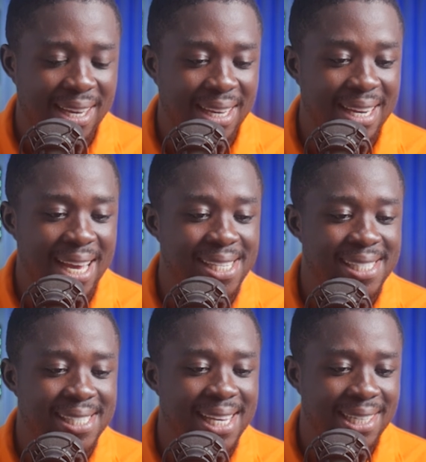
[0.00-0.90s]
He then
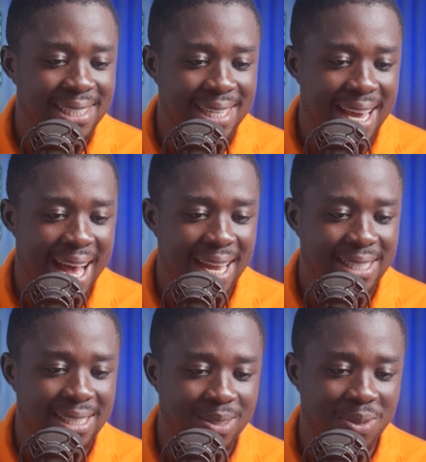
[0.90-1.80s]
sent the
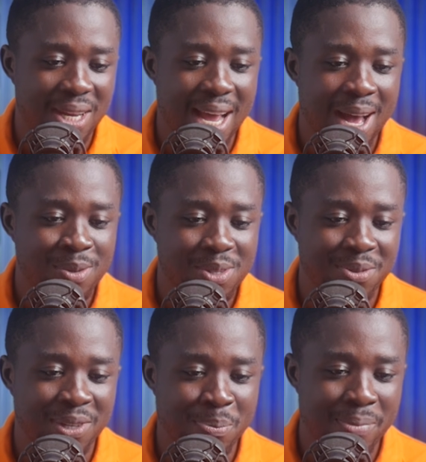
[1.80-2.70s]
hat to the house
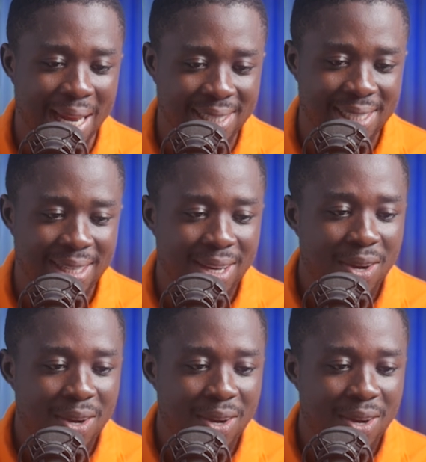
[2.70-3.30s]
of the bat.